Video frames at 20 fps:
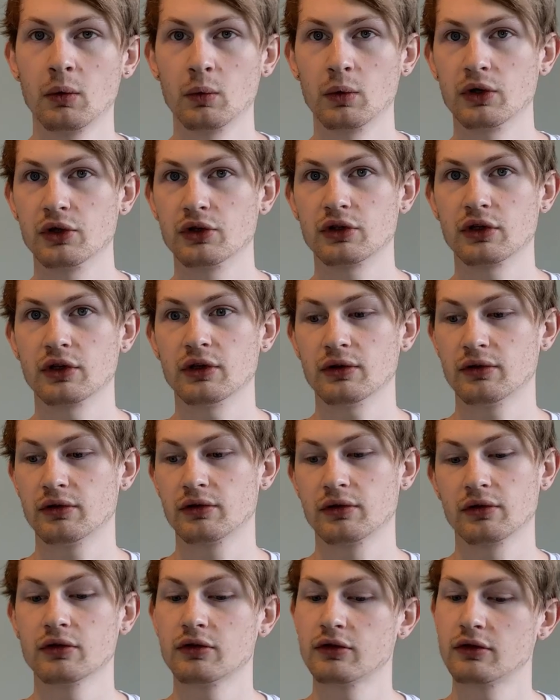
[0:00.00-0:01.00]
which
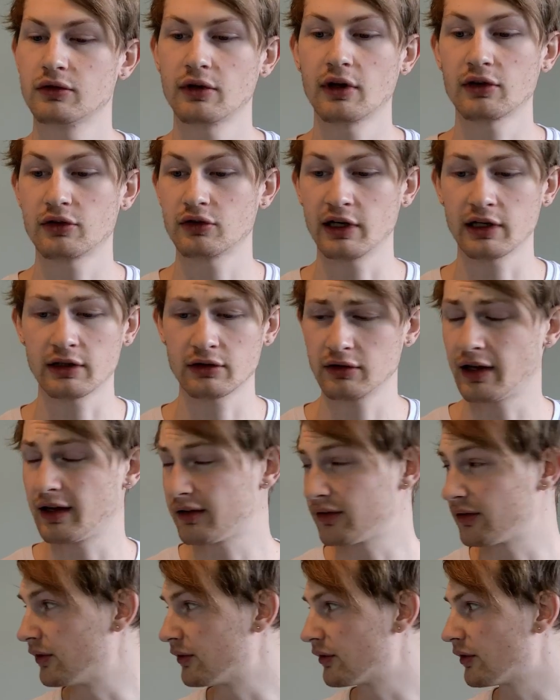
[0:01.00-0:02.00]
is such an ex
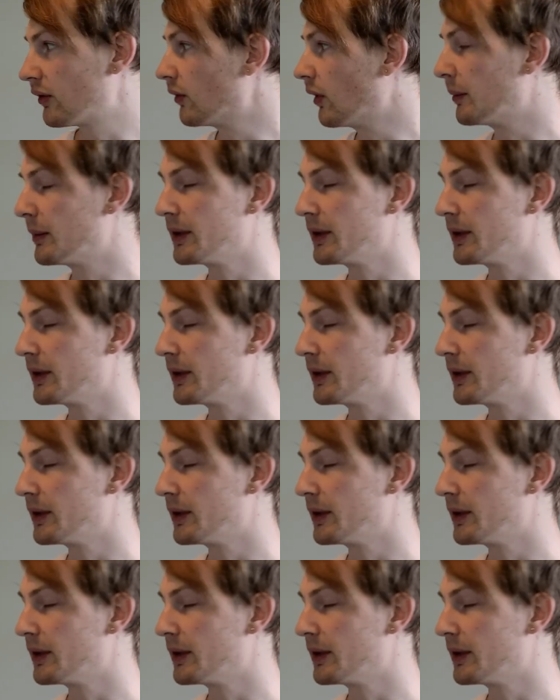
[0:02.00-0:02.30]
excellent tool.